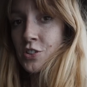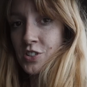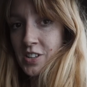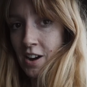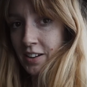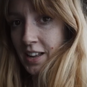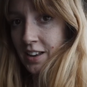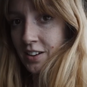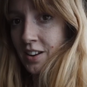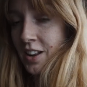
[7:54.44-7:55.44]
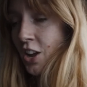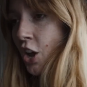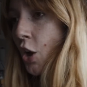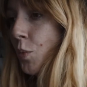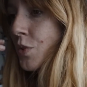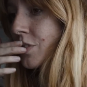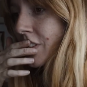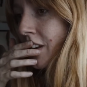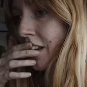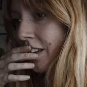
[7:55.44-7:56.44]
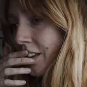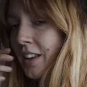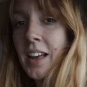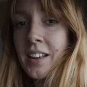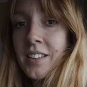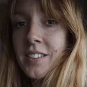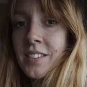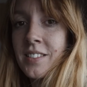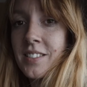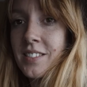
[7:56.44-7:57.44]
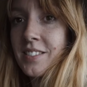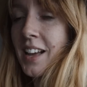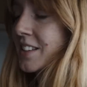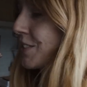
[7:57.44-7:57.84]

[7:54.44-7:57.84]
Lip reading: just staring in. And we were just like, okay, that is